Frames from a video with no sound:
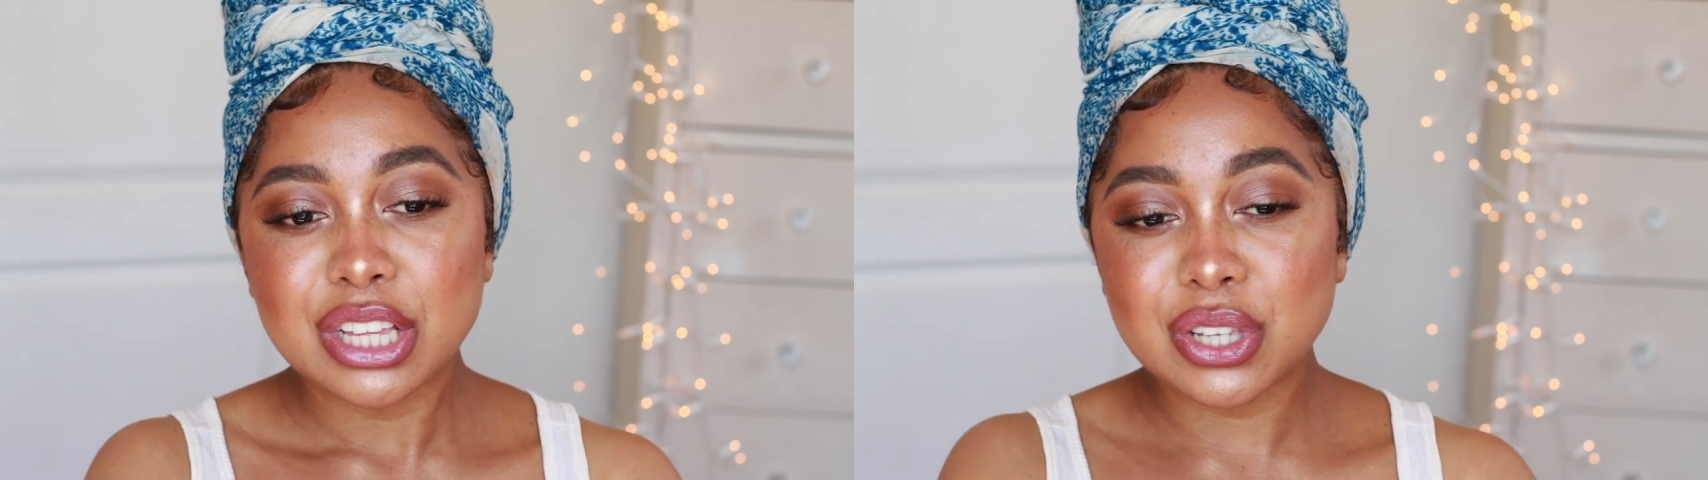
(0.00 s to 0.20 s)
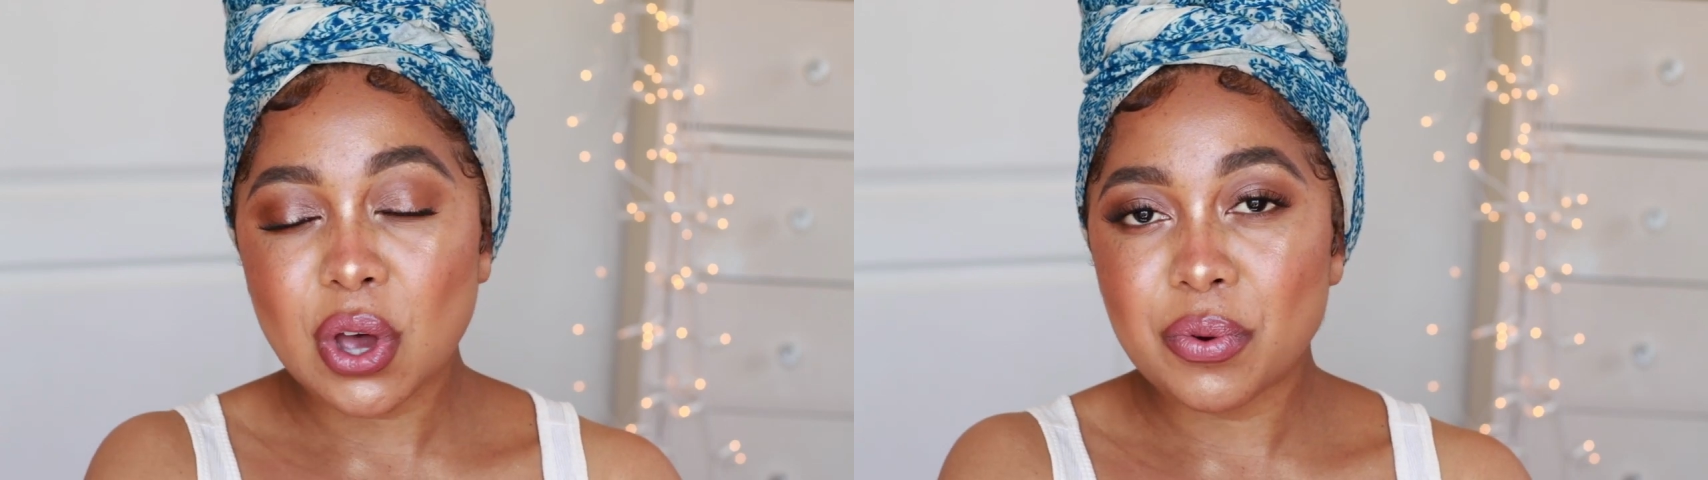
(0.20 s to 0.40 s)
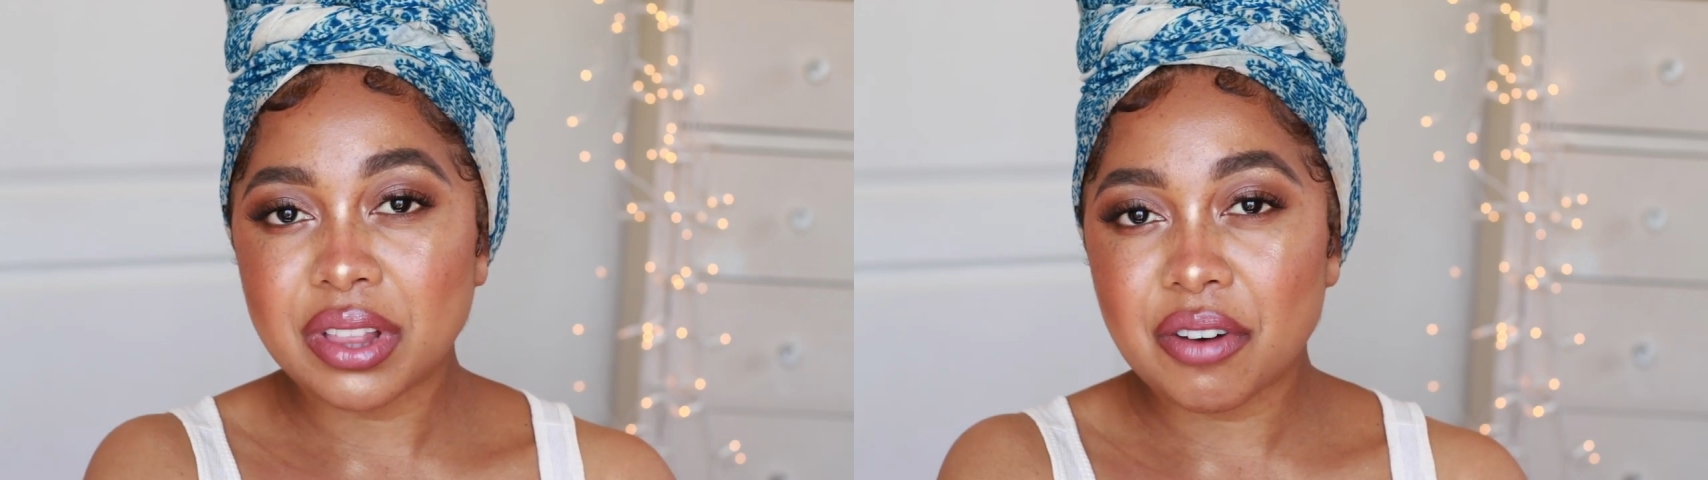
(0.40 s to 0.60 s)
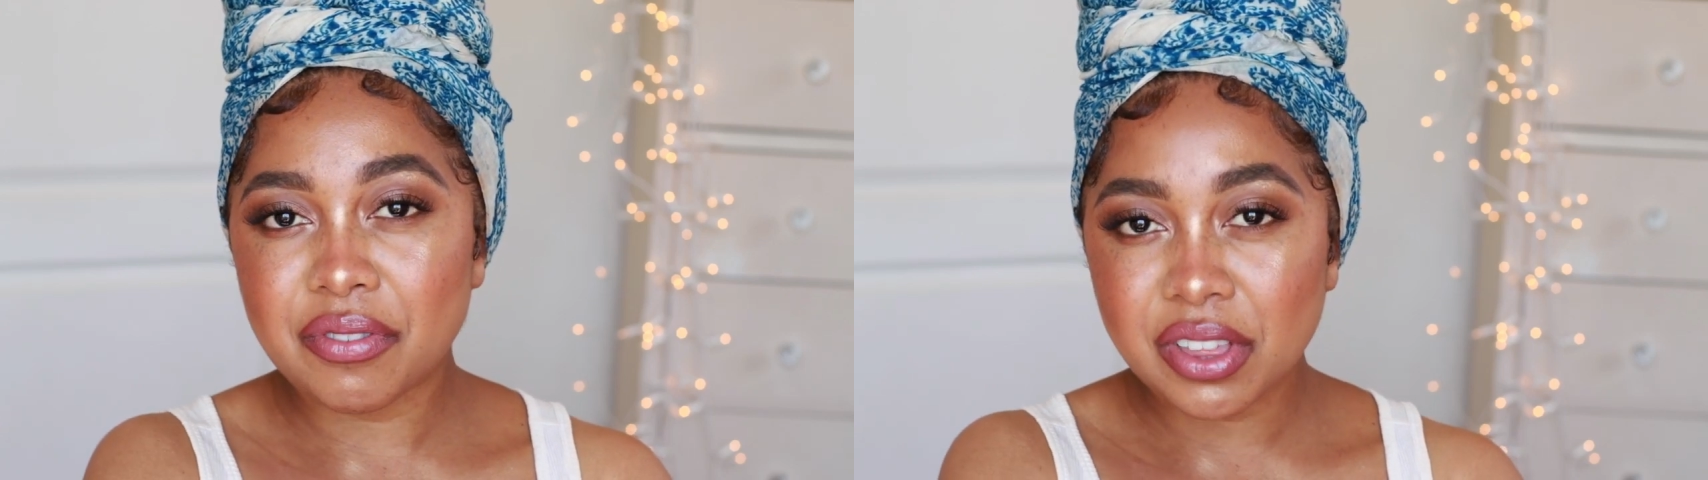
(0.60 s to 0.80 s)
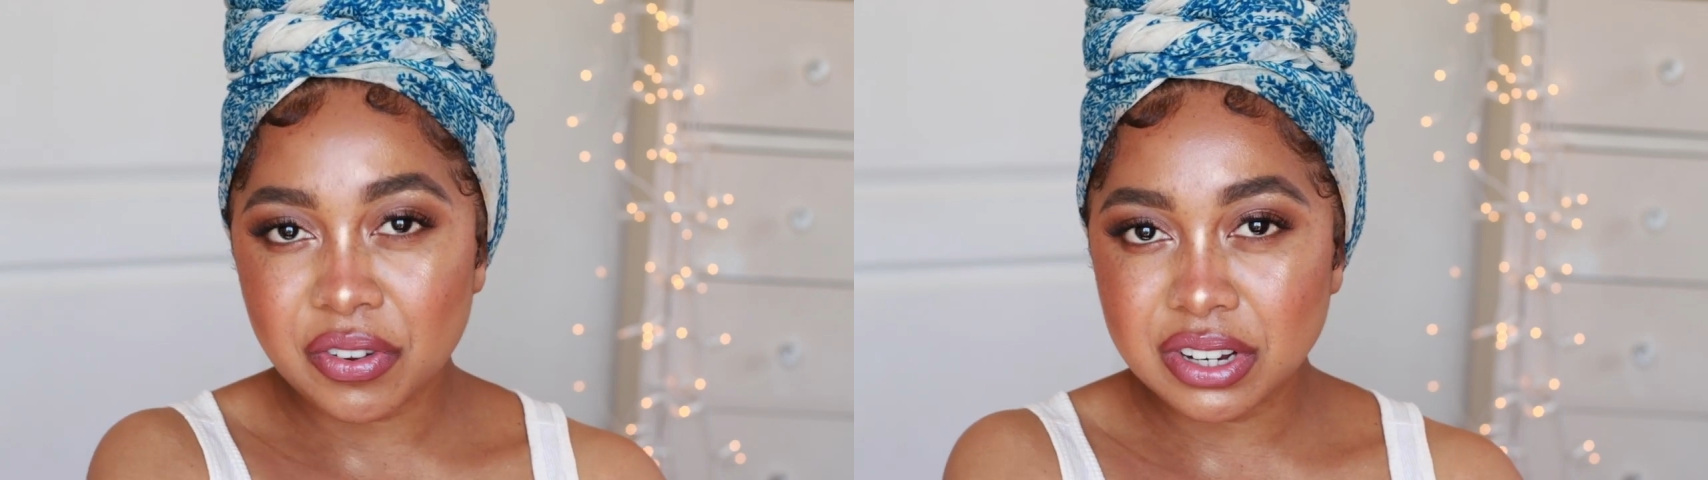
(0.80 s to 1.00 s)
So
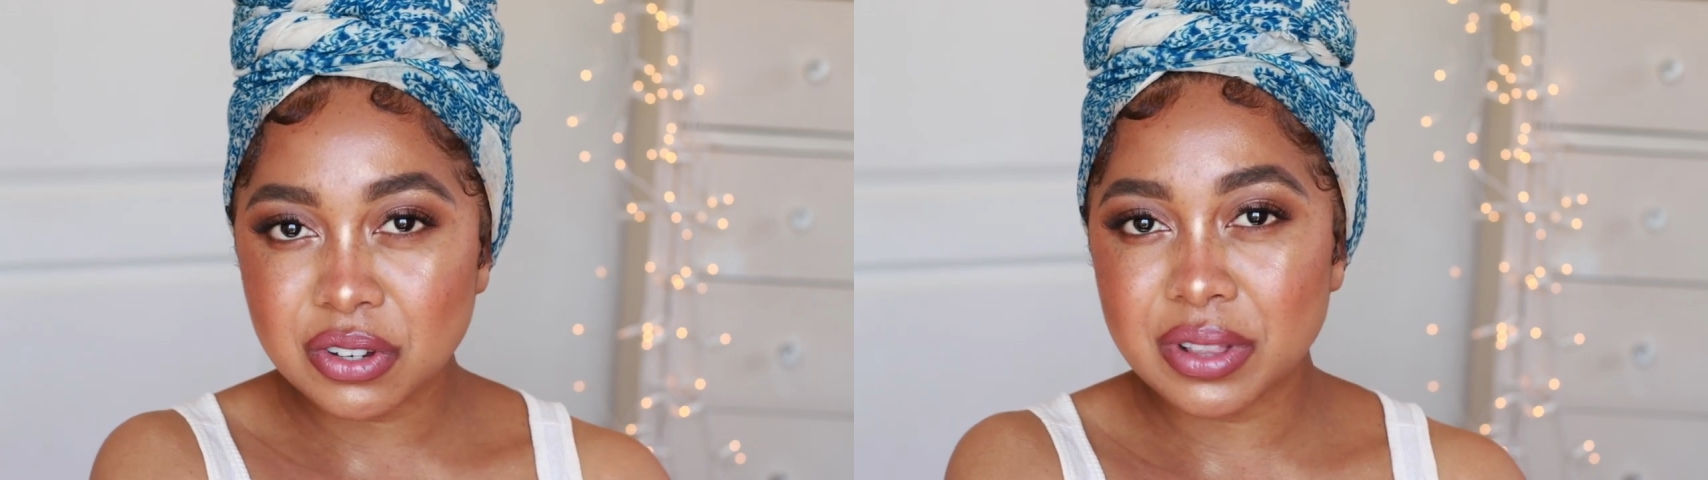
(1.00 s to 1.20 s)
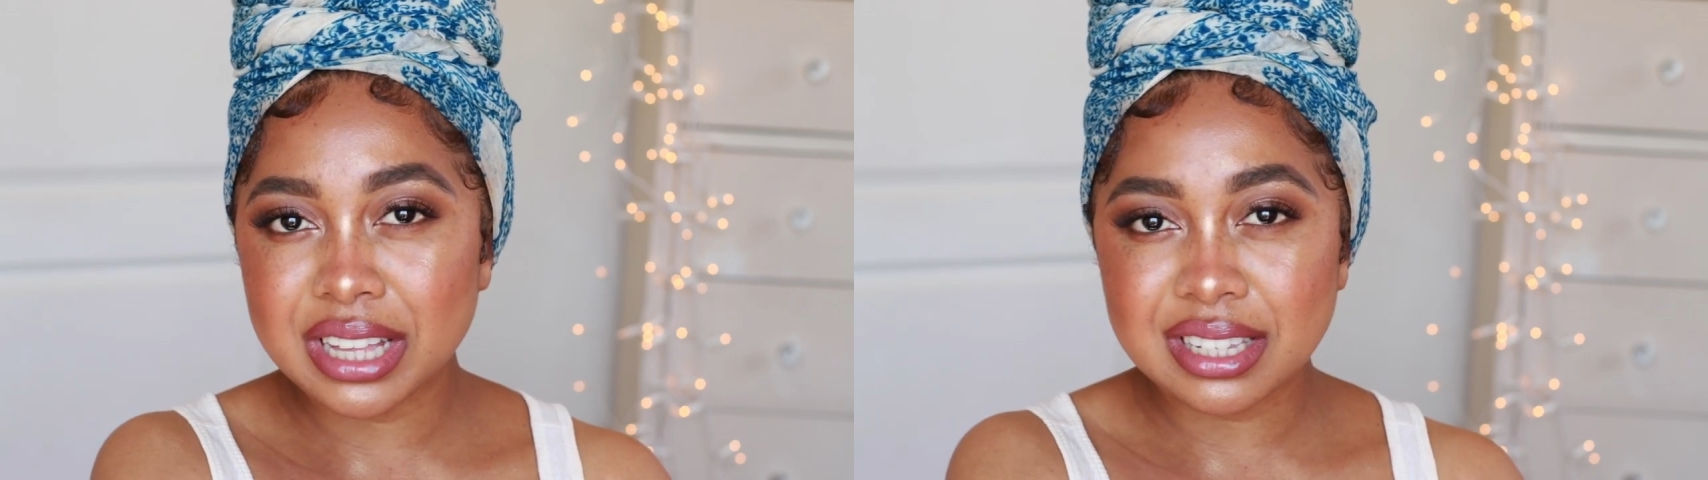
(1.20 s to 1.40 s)
without further ado,